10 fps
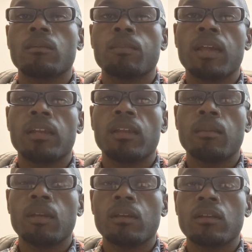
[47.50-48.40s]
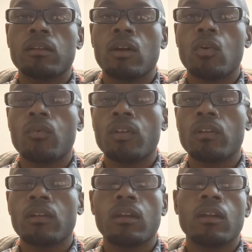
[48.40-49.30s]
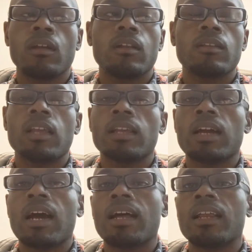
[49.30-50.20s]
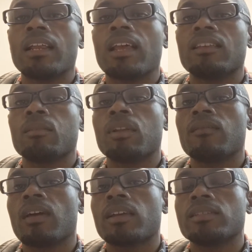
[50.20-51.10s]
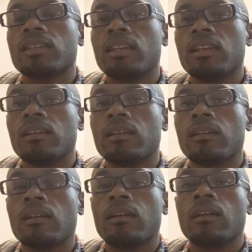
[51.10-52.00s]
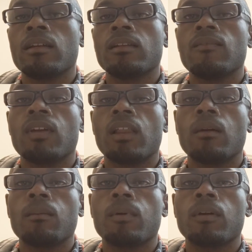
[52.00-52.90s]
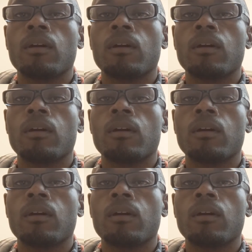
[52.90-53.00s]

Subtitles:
pandemic, COVID. Thank God it has been a vaccine developed.